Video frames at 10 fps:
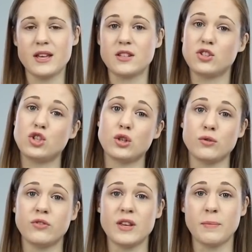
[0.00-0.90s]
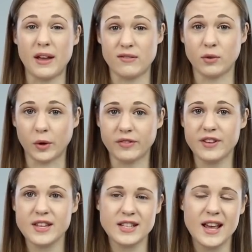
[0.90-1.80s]
is 2 feet by 4
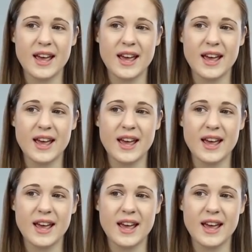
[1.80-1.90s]
feet,